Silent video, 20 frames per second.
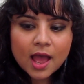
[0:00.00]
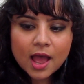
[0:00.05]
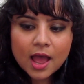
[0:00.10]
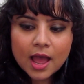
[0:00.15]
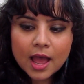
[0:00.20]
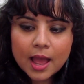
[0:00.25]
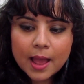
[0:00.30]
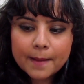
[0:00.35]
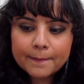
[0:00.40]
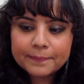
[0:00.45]

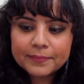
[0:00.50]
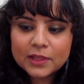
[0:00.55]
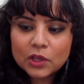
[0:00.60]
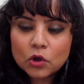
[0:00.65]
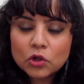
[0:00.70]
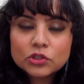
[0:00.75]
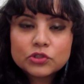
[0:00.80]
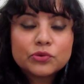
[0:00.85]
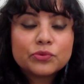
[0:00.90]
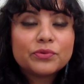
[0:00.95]
They
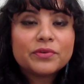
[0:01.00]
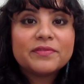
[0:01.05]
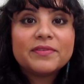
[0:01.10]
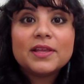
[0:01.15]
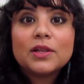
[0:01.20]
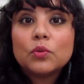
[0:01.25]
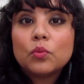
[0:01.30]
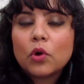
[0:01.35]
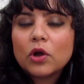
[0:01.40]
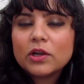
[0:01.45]
also
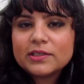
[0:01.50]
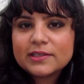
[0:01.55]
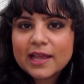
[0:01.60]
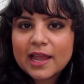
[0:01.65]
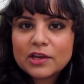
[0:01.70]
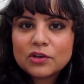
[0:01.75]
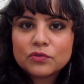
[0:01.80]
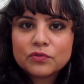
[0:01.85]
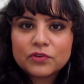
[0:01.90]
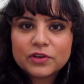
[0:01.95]
reveal what
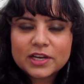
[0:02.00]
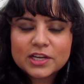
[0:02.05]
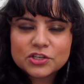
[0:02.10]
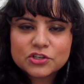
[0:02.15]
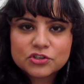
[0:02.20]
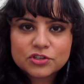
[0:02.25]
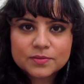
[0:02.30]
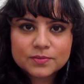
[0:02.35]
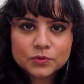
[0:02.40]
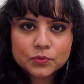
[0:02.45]
kind of
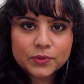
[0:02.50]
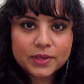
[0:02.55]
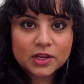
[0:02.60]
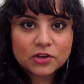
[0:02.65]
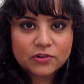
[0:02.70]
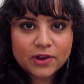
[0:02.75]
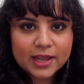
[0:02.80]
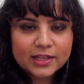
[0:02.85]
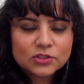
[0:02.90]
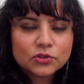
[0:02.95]
relationships we
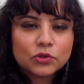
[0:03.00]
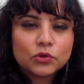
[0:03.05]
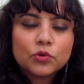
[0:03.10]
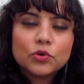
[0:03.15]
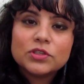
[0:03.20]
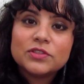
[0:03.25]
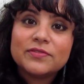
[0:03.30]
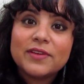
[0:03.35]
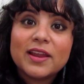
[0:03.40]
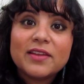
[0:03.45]
attract. So it
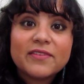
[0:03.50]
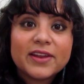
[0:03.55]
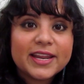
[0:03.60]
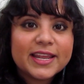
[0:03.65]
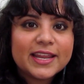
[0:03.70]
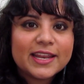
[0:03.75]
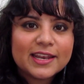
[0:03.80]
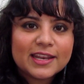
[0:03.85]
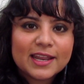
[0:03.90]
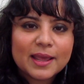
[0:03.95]
goes very, very
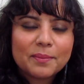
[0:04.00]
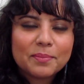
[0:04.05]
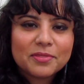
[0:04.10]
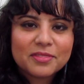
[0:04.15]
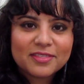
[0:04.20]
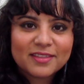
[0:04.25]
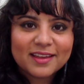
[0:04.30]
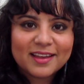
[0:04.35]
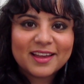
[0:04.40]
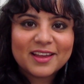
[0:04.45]
in
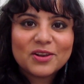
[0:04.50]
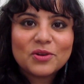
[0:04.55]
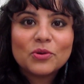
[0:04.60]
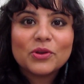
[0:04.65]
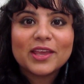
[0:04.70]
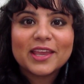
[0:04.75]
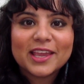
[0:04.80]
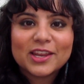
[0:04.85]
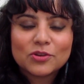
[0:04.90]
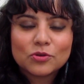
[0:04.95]
depth
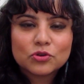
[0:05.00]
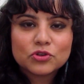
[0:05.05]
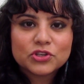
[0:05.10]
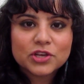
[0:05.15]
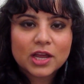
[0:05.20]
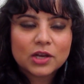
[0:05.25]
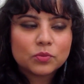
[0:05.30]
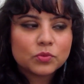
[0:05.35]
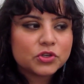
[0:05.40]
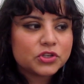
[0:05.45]
looking at your
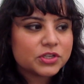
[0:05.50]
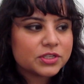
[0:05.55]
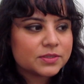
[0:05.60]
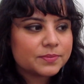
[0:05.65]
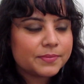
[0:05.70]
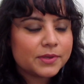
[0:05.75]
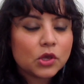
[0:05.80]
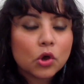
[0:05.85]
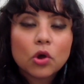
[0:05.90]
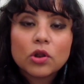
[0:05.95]
chart, which is
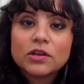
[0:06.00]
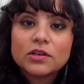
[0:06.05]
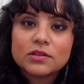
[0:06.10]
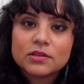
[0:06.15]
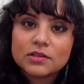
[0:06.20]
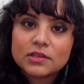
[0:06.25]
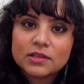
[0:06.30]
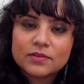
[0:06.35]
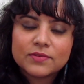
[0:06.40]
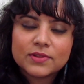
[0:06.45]
beyond
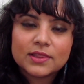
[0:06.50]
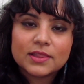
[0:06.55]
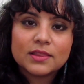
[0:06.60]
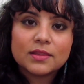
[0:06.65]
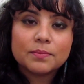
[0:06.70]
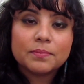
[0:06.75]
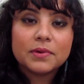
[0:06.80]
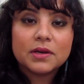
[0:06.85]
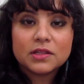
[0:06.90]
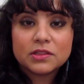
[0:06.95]
even
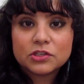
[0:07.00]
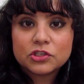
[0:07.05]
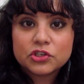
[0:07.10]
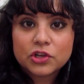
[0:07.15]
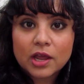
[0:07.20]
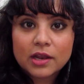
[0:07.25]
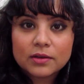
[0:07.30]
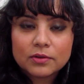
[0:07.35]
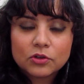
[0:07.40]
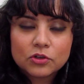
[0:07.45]
the birth
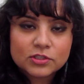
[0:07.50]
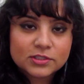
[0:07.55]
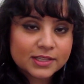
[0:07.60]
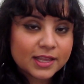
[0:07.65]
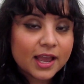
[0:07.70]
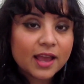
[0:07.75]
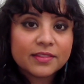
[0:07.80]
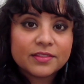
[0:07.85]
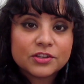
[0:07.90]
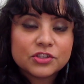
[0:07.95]
chart, because
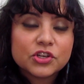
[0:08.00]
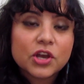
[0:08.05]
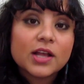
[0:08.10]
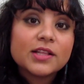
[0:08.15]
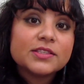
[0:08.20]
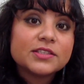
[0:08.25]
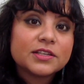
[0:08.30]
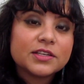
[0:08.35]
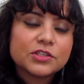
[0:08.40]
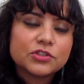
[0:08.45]
there are other
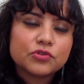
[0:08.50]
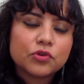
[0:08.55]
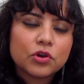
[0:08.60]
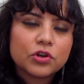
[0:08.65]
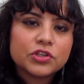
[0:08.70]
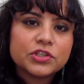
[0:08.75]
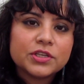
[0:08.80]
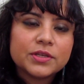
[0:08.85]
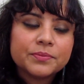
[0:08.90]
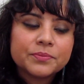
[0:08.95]
charts in
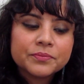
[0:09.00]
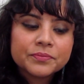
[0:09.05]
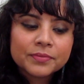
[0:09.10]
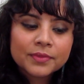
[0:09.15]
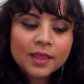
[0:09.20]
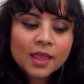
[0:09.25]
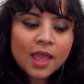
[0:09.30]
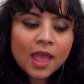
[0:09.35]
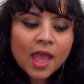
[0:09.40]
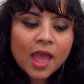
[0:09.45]
astrology
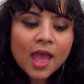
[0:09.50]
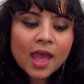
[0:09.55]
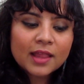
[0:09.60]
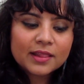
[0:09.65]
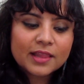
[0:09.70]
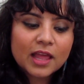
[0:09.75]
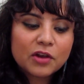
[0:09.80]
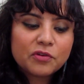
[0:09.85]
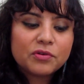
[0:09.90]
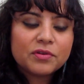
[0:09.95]

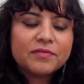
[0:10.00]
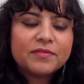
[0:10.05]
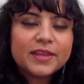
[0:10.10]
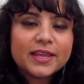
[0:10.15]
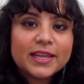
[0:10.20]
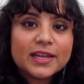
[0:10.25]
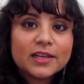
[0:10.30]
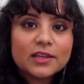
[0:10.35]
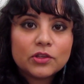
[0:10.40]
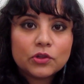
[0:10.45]
that
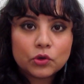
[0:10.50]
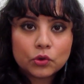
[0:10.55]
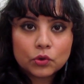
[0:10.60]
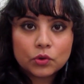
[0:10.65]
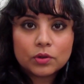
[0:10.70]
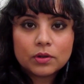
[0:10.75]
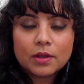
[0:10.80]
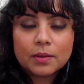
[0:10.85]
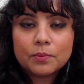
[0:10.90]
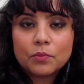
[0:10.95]
reveal, you
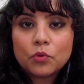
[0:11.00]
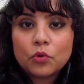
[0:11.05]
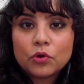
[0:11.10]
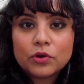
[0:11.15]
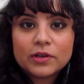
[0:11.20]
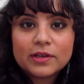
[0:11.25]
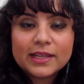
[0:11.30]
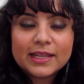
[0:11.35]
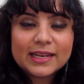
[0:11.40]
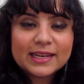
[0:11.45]
know, a
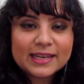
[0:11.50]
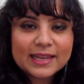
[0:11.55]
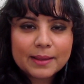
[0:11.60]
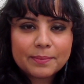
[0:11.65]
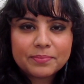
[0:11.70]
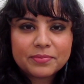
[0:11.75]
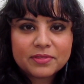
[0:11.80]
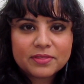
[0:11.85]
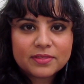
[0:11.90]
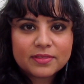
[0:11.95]
more
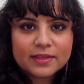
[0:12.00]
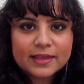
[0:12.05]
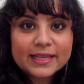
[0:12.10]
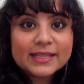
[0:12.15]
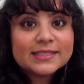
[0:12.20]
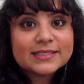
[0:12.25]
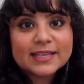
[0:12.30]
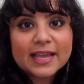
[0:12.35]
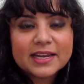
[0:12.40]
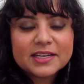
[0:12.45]
in-depth
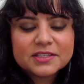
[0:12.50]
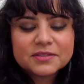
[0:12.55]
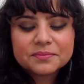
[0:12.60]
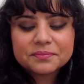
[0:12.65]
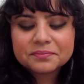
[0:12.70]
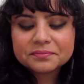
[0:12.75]
insight.